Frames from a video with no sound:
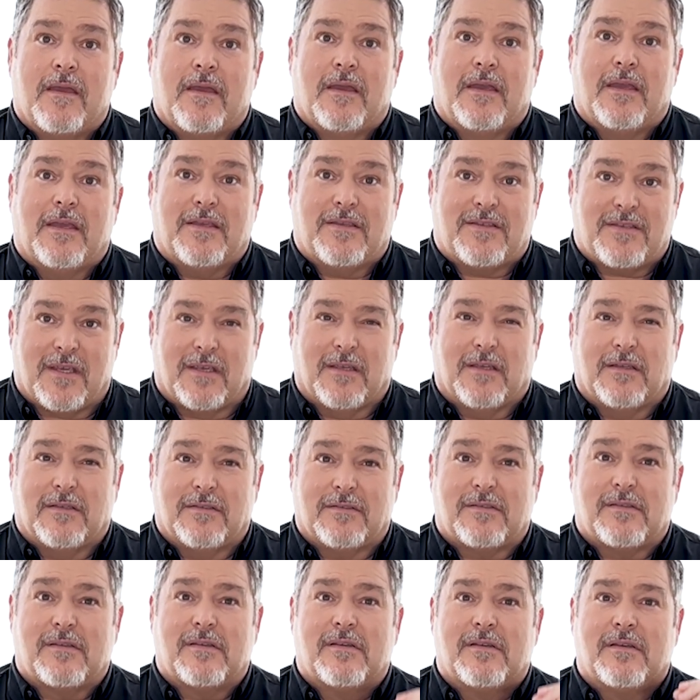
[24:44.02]
He
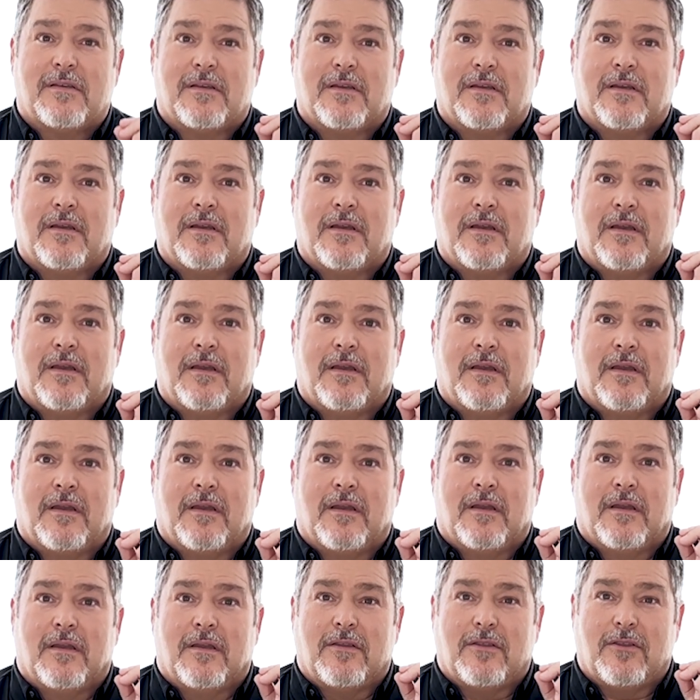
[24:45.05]
says,
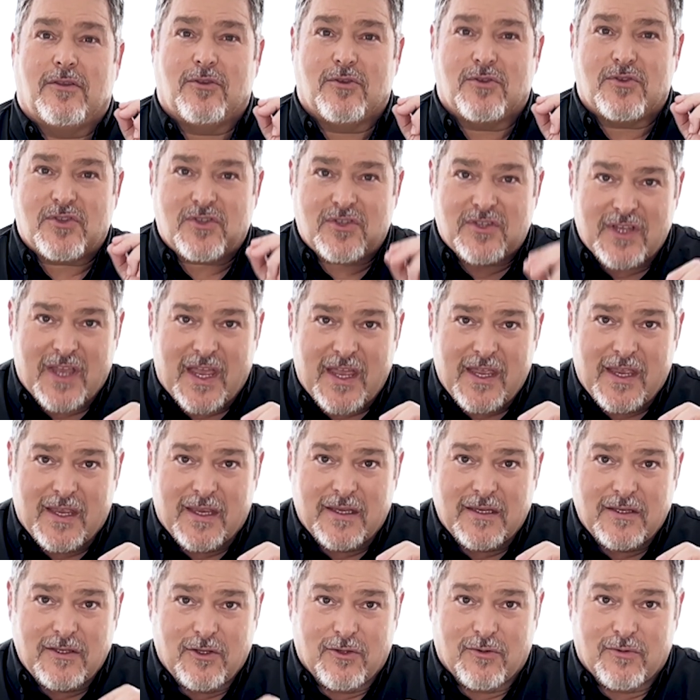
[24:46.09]
You
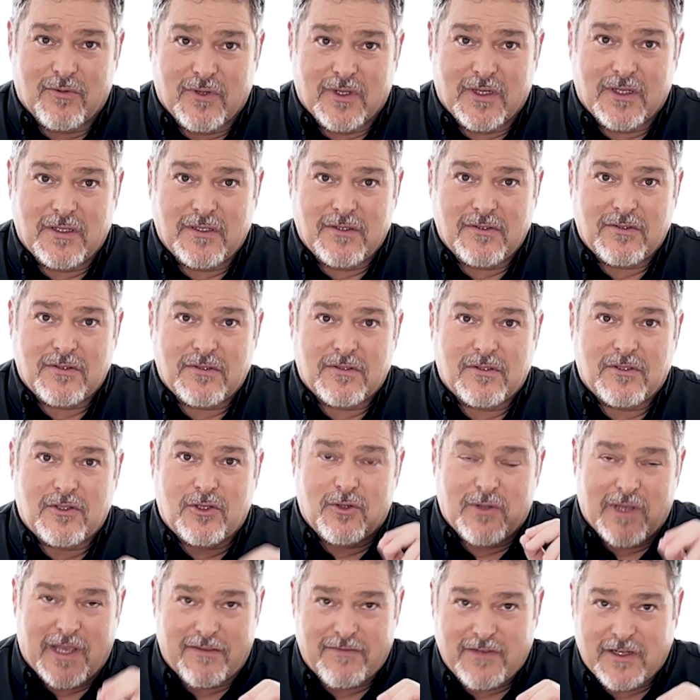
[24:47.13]
say you're rich,
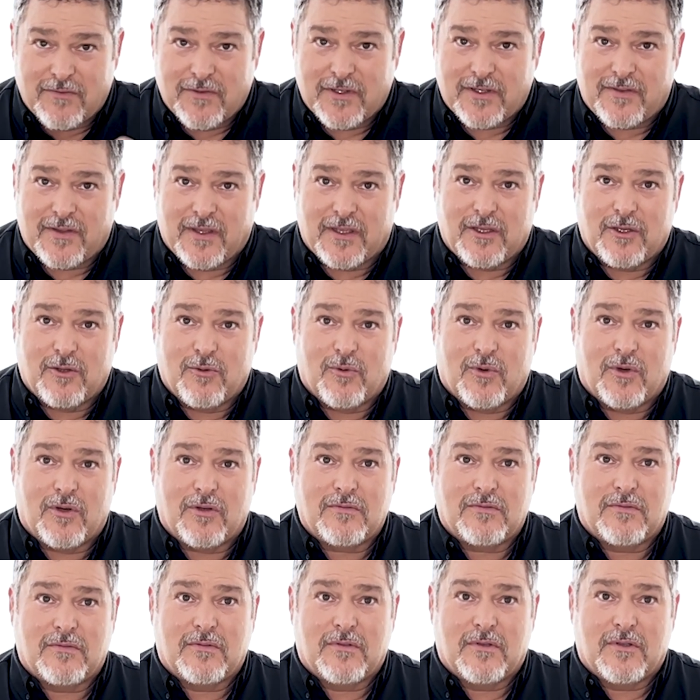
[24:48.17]
you have everything you want,
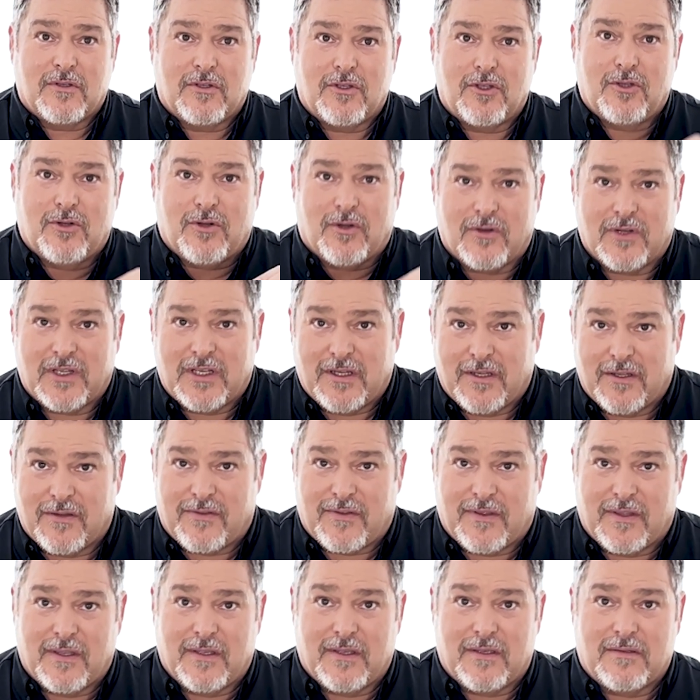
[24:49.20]
you don't need a
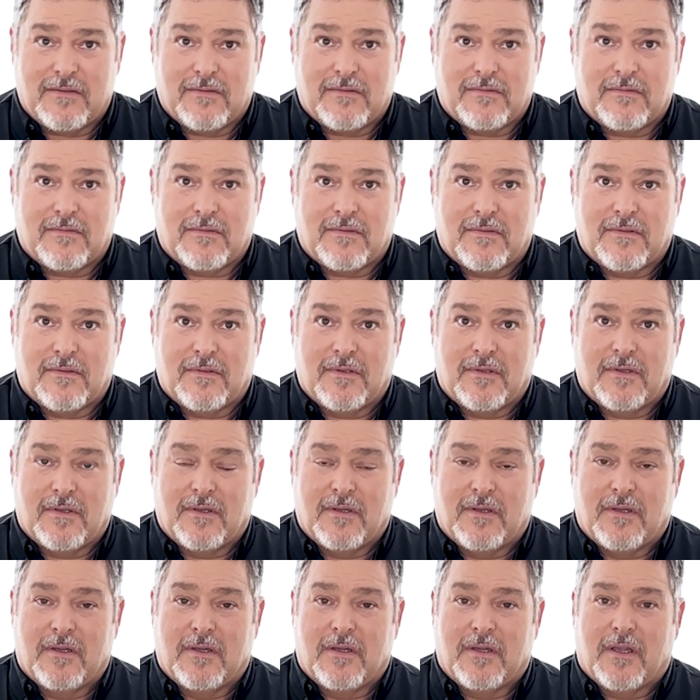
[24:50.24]
thing.
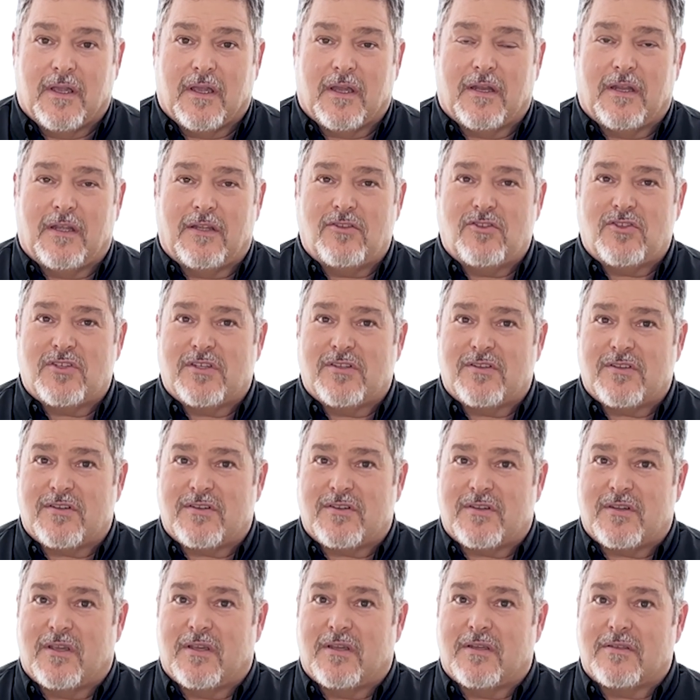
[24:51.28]
And then Jesus
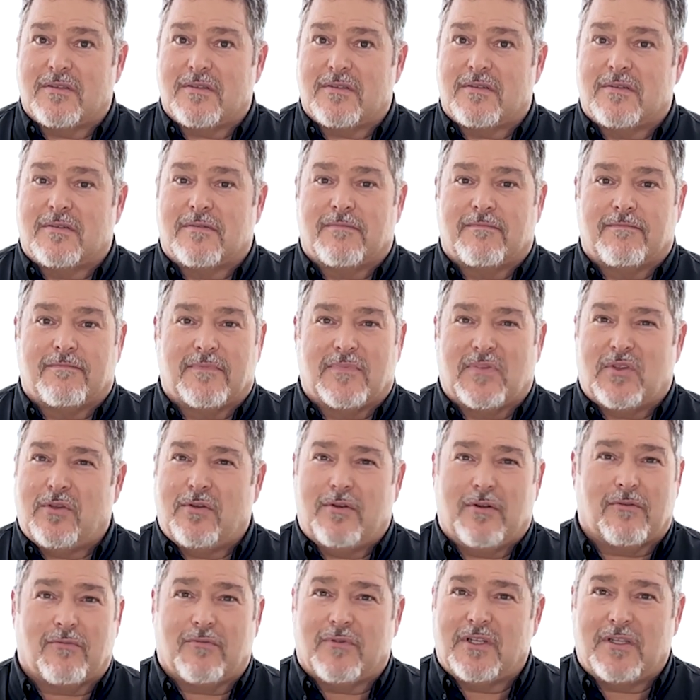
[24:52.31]
says, You
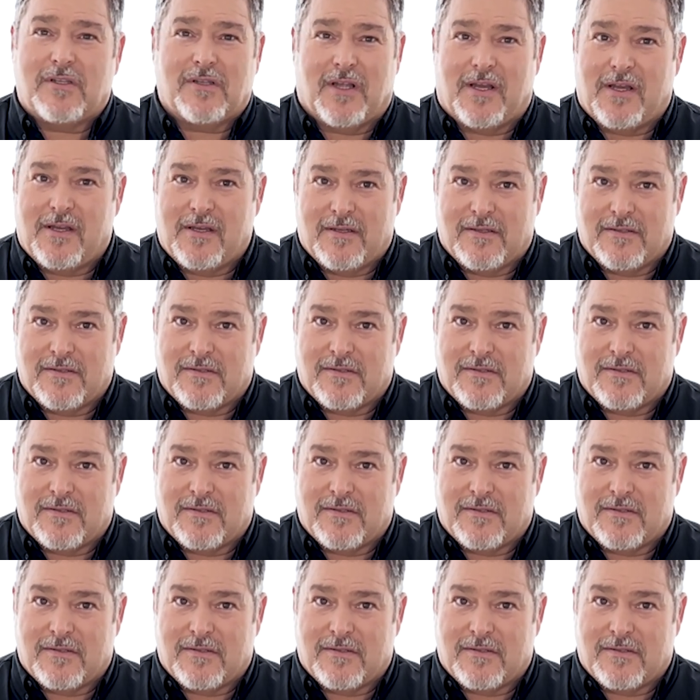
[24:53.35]
don't realize